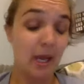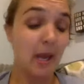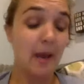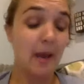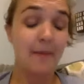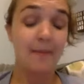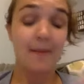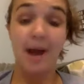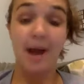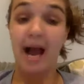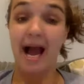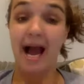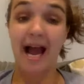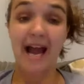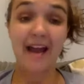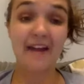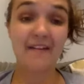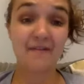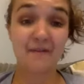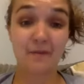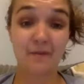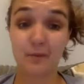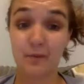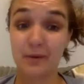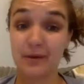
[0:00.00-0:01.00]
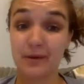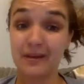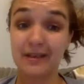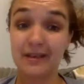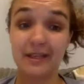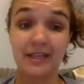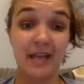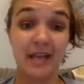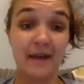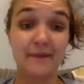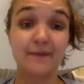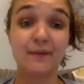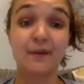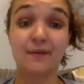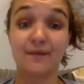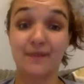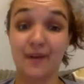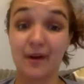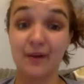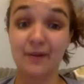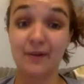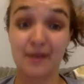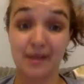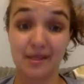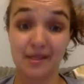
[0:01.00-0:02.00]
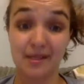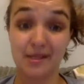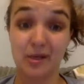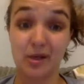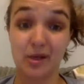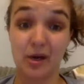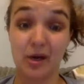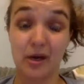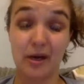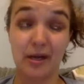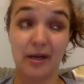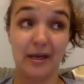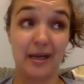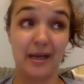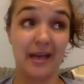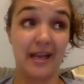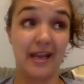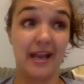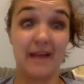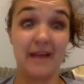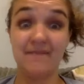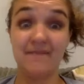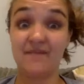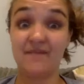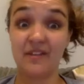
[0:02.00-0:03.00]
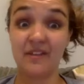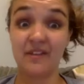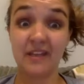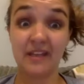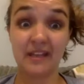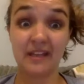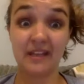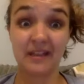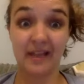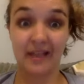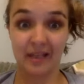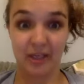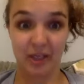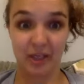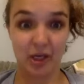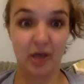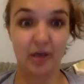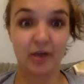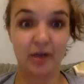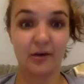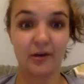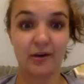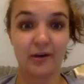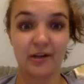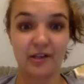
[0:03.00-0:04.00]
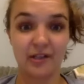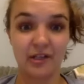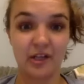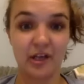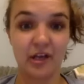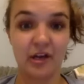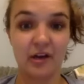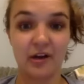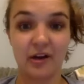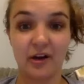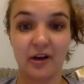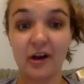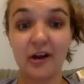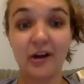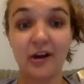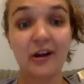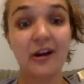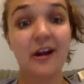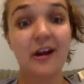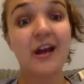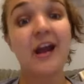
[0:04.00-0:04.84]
but I've really never felt this good. And I'm feeling like younger and younger.